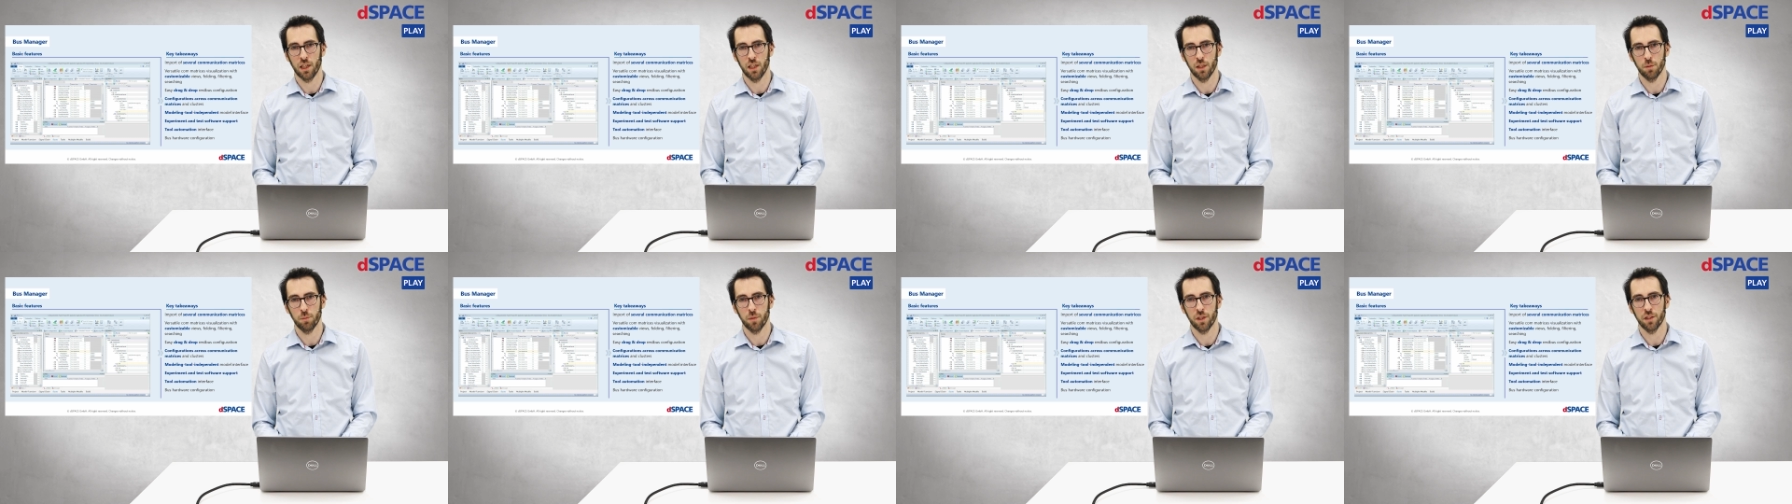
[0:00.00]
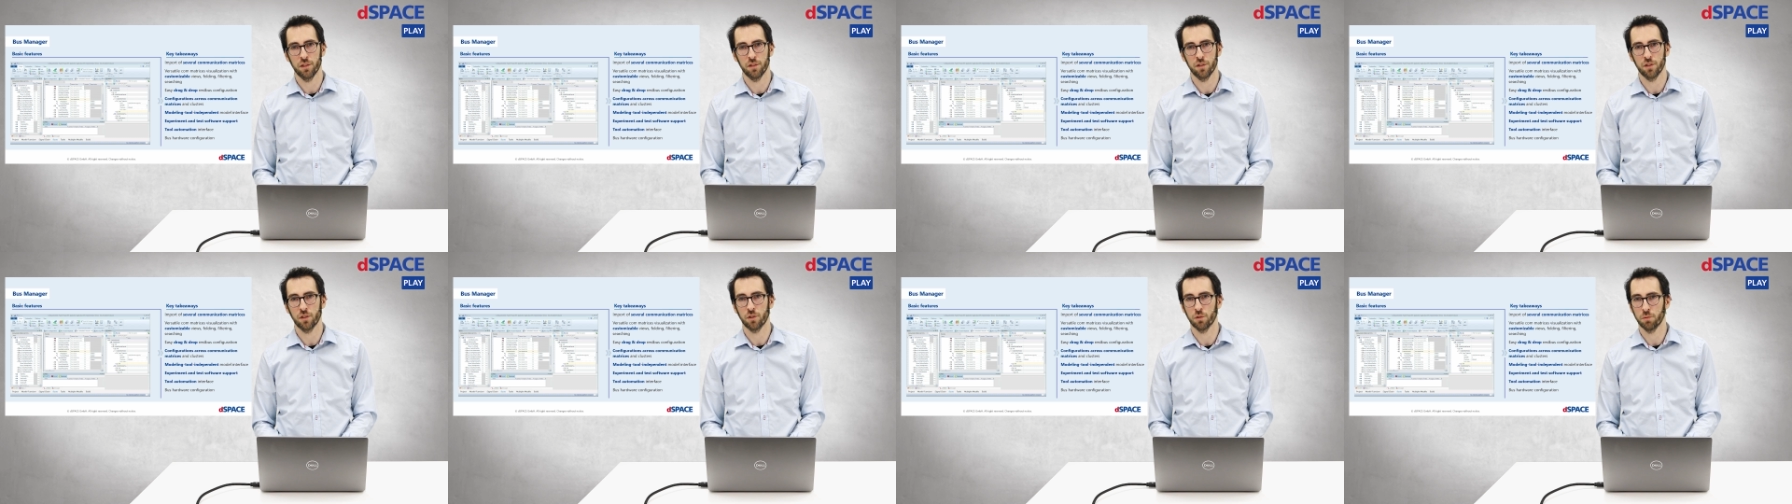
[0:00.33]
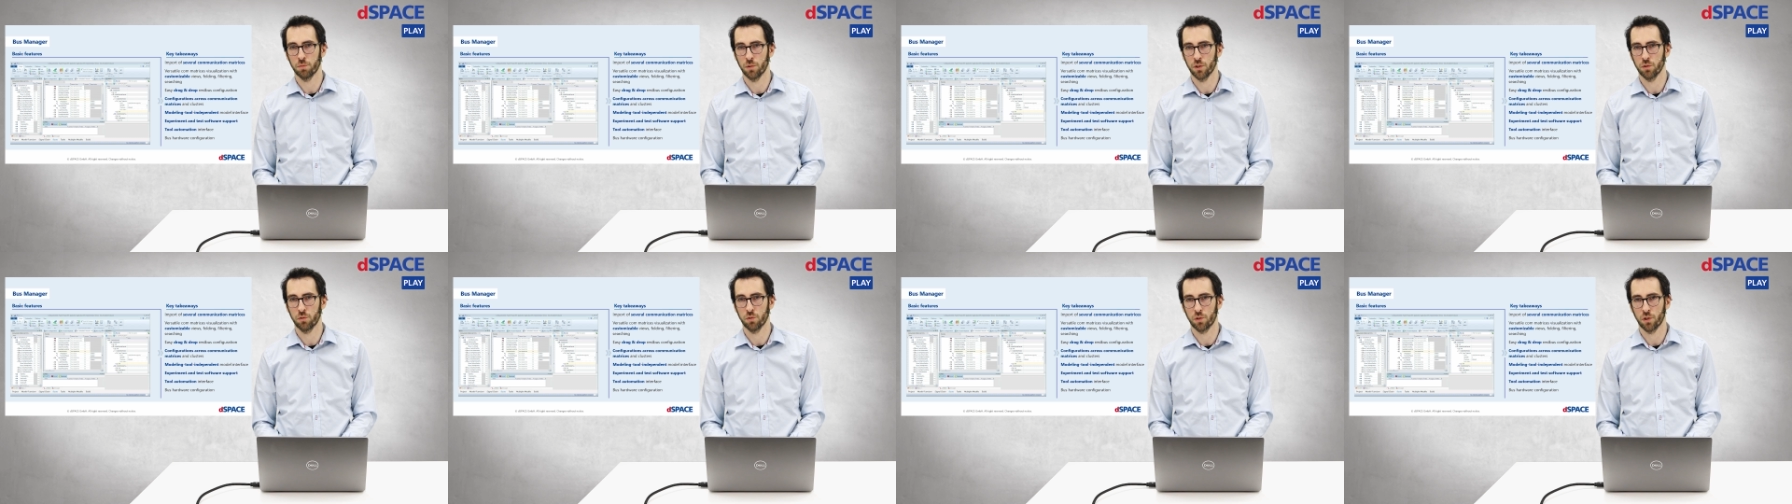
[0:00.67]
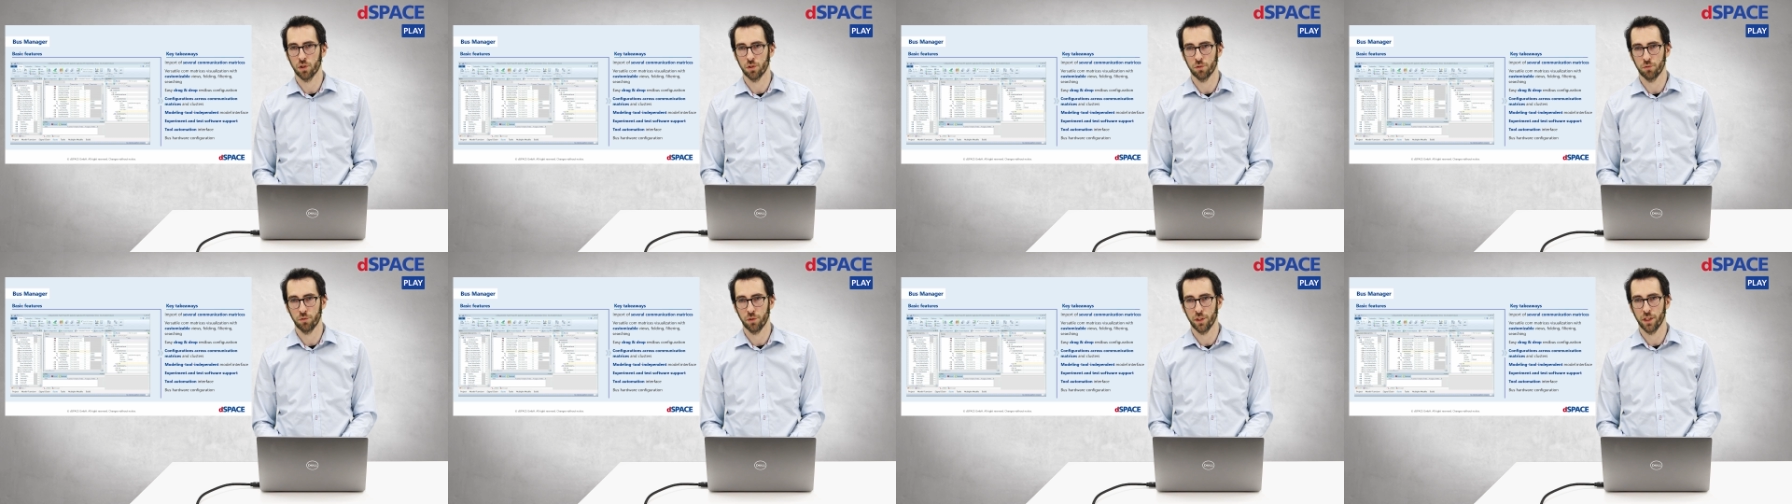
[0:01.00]
elements you want to
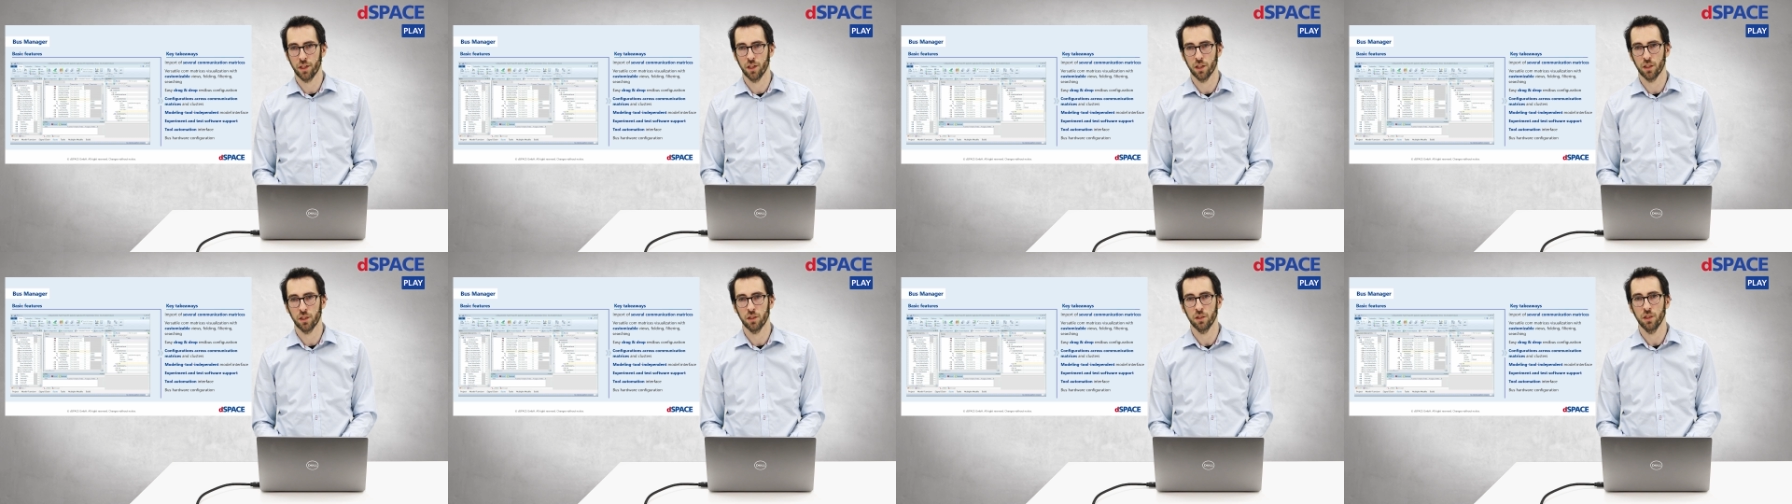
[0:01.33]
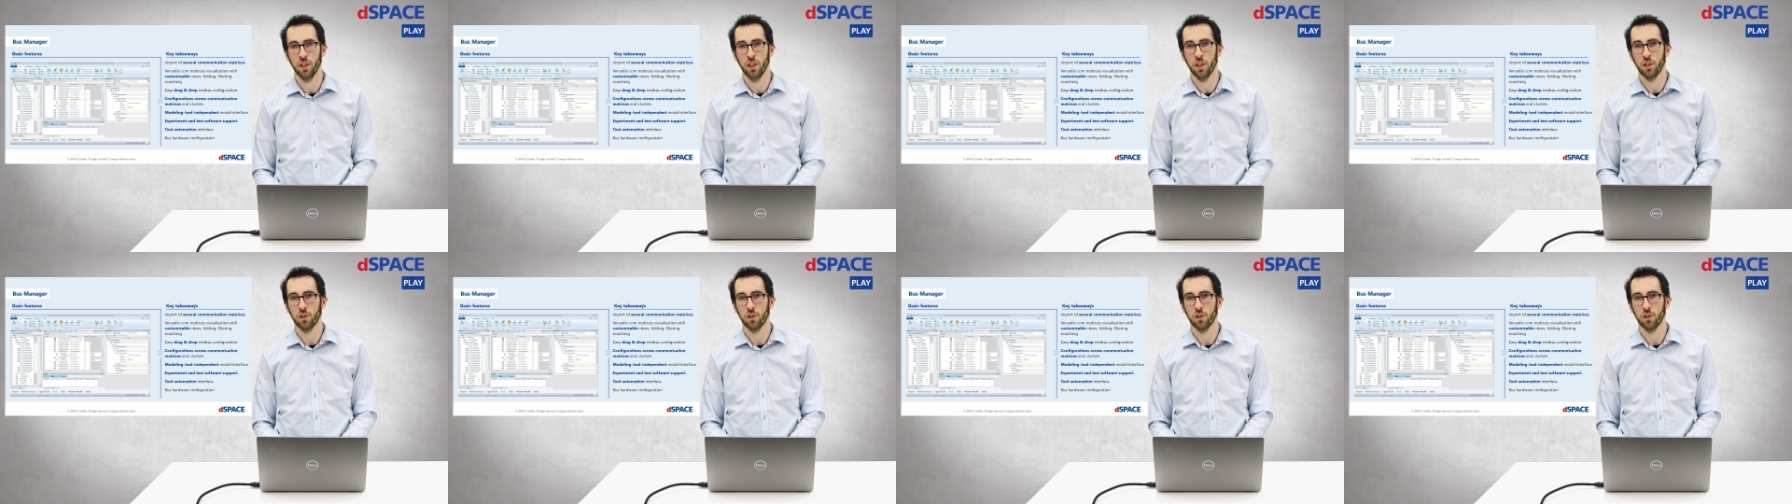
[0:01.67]
configure,